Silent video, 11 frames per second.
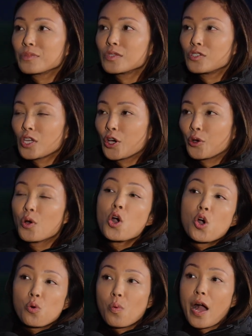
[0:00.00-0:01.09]
So
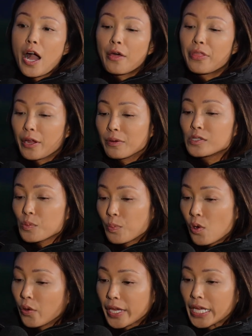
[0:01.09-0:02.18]
while there was a
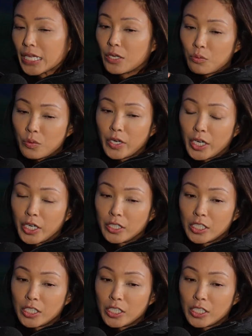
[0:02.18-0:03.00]
point where,